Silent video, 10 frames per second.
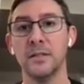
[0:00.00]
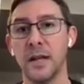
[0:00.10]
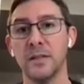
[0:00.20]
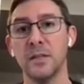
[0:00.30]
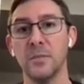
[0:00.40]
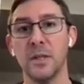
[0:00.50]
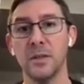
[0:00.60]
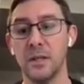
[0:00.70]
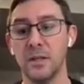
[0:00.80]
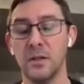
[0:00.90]
not something
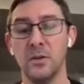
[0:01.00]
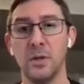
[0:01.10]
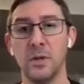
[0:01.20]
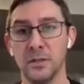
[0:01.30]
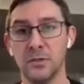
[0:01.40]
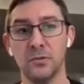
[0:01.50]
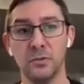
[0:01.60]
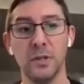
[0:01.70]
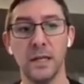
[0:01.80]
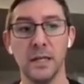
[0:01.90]
that you can
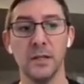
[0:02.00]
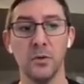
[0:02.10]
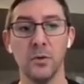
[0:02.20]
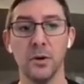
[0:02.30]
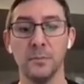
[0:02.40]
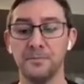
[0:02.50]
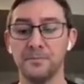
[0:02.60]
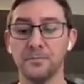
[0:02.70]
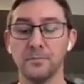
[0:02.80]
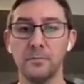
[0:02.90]
truly ignore.
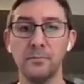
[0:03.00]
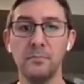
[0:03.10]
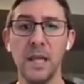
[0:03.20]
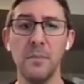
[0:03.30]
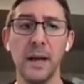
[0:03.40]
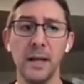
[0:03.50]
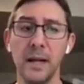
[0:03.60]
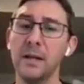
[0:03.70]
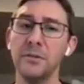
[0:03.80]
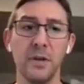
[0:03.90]
And by
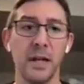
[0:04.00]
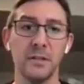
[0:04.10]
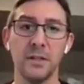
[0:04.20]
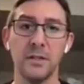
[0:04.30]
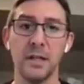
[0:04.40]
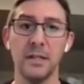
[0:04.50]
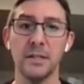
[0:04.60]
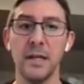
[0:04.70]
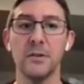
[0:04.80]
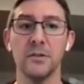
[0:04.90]
contrast, in the
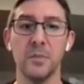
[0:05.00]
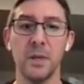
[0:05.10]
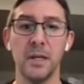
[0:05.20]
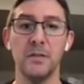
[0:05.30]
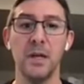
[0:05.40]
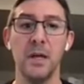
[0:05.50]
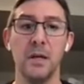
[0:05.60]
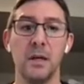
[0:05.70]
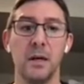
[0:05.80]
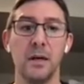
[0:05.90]
container space,
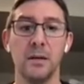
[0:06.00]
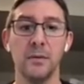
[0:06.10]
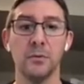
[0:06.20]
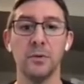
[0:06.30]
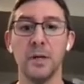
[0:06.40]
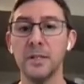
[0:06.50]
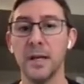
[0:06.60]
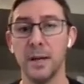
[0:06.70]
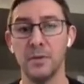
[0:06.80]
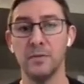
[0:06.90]
the
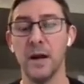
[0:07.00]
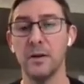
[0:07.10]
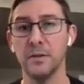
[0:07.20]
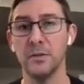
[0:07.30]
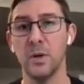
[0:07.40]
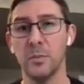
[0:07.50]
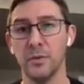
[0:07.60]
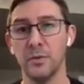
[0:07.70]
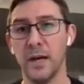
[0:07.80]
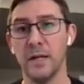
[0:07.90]
runtime environment is what
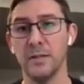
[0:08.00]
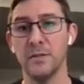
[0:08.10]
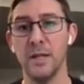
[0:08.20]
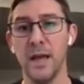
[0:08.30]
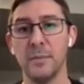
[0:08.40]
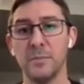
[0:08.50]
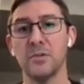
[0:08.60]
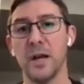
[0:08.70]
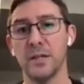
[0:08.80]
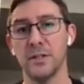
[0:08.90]
provides the
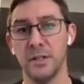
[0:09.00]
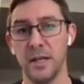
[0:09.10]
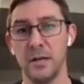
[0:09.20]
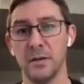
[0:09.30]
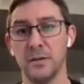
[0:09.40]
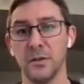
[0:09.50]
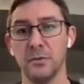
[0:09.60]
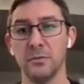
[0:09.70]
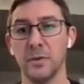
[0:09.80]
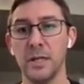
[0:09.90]
abstraction layer.
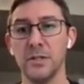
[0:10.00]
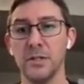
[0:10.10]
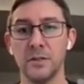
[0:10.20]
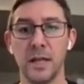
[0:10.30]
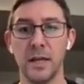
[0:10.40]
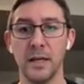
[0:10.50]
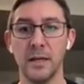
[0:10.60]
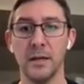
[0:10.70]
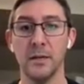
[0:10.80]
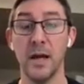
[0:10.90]
So engines like
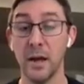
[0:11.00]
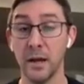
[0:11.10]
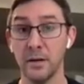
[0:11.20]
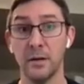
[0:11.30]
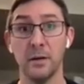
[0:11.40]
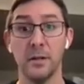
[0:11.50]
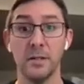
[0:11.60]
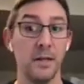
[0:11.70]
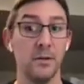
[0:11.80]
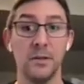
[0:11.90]
Docker,
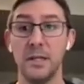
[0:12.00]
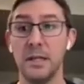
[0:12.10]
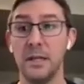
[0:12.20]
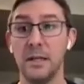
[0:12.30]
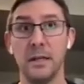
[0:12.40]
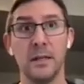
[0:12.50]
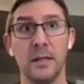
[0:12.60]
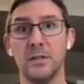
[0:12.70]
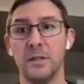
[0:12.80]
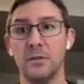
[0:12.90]
Containerd,
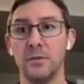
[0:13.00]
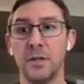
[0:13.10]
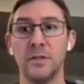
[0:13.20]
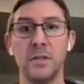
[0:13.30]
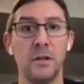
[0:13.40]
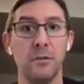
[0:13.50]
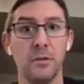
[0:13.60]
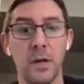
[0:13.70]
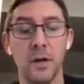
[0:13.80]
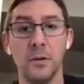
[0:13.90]
LXC, runC,
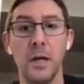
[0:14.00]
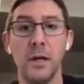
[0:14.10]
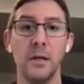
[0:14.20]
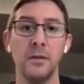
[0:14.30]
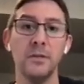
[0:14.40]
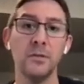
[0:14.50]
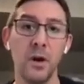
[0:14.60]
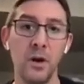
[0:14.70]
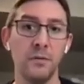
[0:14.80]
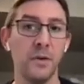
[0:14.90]
Creo, these are
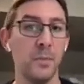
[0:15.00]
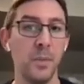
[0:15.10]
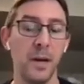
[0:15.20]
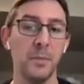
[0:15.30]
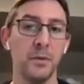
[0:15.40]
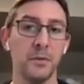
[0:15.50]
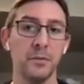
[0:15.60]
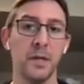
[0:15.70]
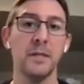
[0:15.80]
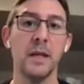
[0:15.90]
all very popular
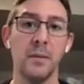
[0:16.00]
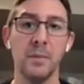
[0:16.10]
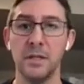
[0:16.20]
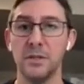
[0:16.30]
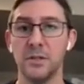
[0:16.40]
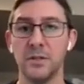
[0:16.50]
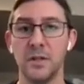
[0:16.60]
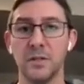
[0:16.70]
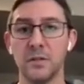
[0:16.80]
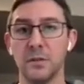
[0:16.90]
runtime engines
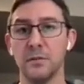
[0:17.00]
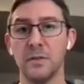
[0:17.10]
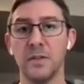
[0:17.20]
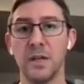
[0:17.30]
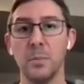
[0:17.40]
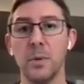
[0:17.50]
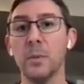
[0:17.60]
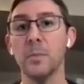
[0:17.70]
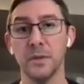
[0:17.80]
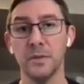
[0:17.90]
that serve the same
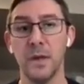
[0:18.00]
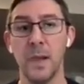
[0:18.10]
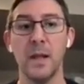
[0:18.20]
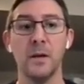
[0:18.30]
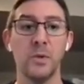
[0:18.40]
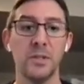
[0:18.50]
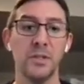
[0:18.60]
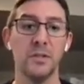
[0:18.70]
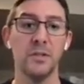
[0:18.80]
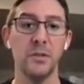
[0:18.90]
purpose, which
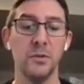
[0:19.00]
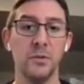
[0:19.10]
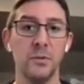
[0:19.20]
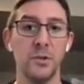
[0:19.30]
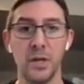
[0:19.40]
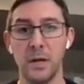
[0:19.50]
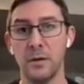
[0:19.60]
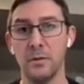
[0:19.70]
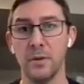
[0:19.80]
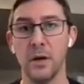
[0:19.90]
is to
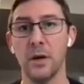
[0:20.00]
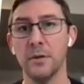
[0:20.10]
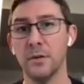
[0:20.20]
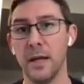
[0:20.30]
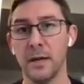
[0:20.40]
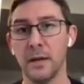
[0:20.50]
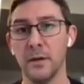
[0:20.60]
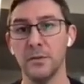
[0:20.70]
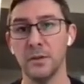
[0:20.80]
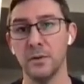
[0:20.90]
share the underlying
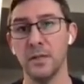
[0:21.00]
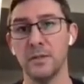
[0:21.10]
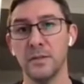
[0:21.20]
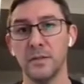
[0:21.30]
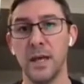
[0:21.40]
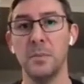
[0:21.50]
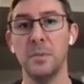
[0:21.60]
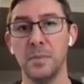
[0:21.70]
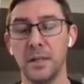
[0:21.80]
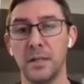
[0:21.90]
host OS's
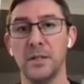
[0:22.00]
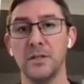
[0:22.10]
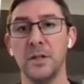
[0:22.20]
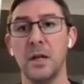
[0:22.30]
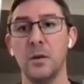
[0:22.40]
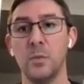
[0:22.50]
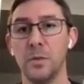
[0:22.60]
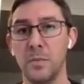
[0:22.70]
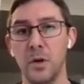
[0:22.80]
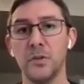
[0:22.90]
capabilities
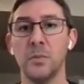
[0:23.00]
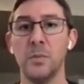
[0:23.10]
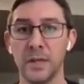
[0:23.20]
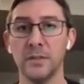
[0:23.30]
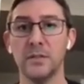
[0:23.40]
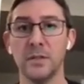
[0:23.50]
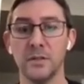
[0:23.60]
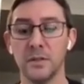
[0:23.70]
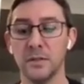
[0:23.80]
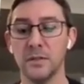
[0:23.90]
with multiple
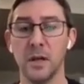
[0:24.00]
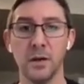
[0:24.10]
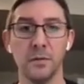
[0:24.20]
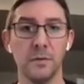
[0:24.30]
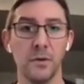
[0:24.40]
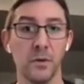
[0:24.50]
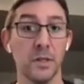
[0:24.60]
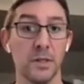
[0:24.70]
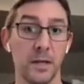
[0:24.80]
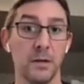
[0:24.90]
instances of your
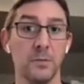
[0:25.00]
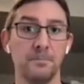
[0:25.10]
container.